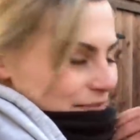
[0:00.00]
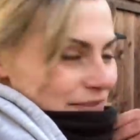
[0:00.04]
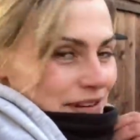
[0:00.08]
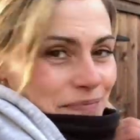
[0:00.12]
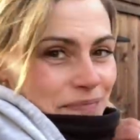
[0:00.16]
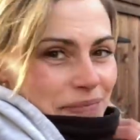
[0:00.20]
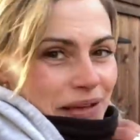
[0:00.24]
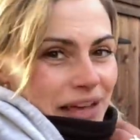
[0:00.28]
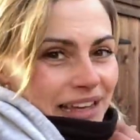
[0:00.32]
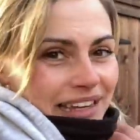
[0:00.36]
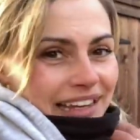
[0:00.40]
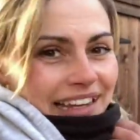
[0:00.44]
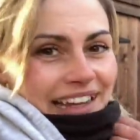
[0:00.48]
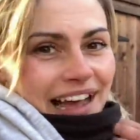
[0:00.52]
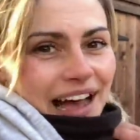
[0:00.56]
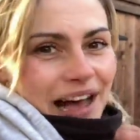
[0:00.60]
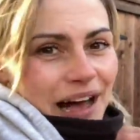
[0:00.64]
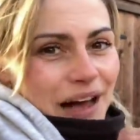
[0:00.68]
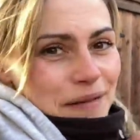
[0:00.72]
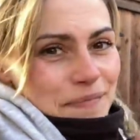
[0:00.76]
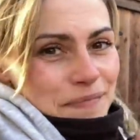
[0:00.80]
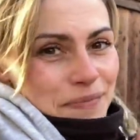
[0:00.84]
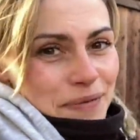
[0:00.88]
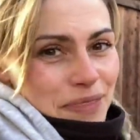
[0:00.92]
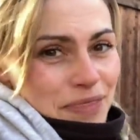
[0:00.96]
picking
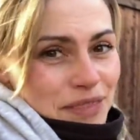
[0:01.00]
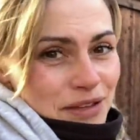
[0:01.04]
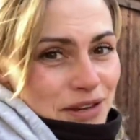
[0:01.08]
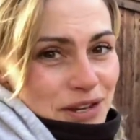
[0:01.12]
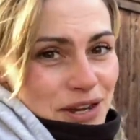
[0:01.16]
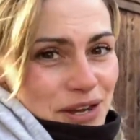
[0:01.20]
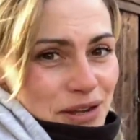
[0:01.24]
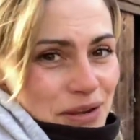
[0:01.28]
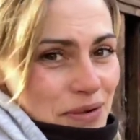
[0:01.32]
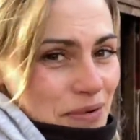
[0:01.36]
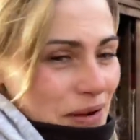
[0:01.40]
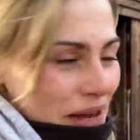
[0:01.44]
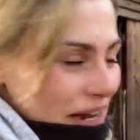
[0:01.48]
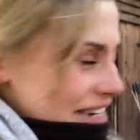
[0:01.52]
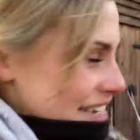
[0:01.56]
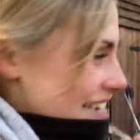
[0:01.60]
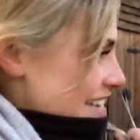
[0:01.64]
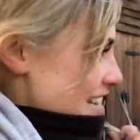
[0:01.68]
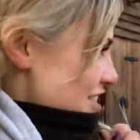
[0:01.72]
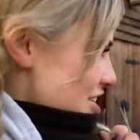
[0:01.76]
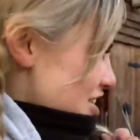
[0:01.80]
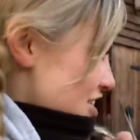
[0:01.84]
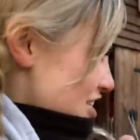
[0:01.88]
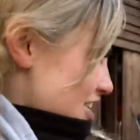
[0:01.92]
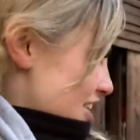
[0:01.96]
up the new
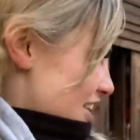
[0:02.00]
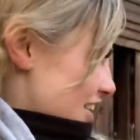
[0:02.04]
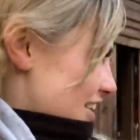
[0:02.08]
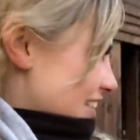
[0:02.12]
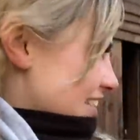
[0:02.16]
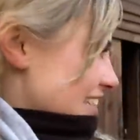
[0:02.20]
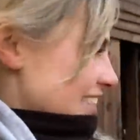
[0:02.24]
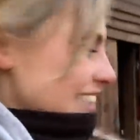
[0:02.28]
addition.